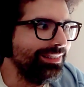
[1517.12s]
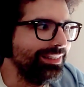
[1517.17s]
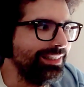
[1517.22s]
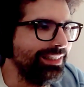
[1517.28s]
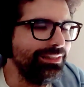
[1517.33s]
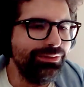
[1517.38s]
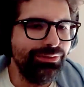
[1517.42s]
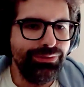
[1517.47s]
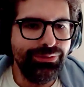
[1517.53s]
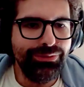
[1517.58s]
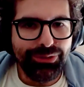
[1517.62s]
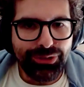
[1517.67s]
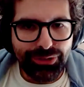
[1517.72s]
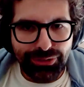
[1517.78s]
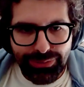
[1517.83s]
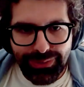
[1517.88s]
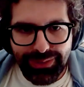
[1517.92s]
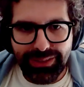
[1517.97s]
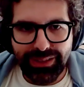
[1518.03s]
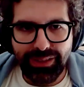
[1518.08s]
If
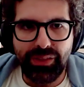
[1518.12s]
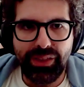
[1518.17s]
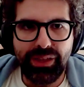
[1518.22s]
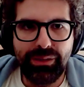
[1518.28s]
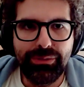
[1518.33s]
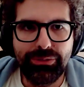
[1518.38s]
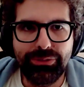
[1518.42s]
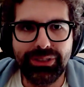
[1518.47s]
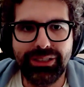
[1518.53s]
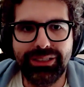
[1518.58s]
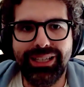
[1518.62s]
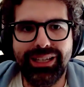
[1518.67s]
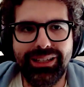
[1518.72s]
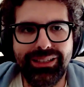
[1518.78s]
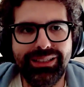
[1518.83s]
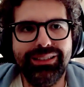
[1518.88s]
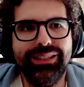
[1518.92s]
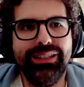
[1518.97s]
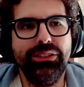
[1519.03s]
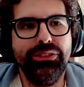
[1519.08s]
once we tell them, they're like,
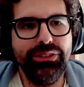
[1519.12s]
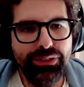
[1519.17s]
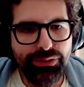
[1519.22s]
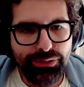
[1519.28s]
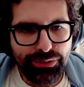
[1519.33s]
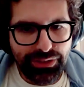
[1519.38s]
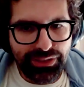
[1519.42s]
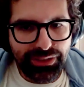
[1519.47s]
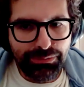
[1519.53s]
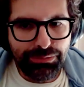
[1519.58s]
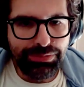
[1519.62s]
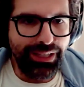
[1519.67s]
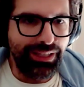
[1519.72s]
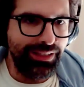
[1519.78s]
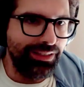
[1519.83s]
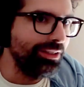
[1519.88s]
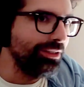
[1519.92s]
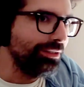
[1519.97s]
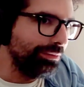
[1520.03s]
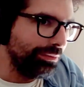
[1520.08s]
yeah, then you need to keep
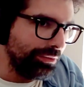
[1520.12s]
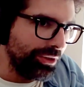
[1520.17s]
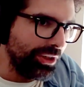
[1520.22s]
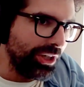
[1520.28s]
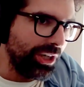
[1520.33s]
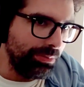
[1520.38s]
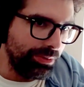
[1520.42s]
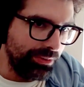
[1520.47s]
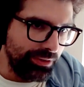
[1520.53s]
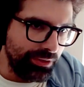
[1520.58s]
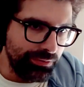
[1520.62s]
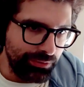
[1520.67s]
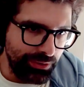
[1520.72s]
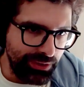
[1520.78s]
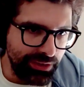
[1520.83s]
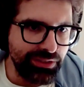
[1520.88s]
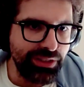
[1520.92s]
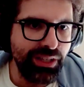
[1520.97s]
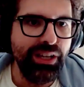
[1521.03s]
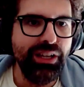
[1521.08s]
paying us for a couple of
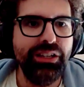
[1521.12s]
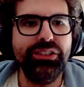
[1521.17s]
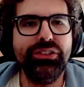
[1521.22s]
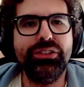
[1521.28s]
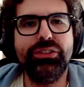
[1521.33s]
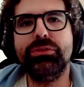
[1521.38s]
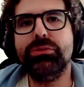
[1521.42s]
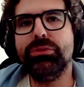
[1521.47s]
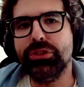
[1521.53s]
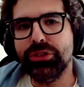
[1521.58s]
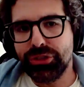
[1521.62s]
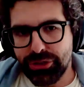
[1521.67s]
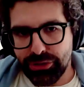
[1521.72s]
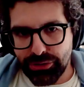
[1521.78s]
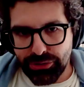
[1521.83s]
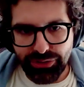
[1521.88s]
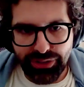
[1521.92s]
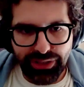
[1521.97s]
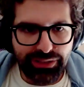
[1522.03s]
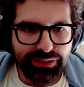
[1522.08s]
weeks. So we're
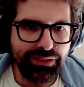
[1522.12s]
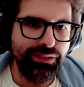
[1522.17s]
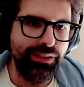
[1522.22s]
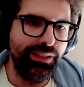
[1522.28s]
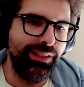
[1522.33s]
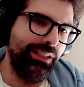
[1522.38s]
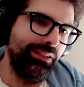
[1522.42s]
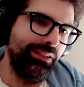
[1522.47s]
sure that it's not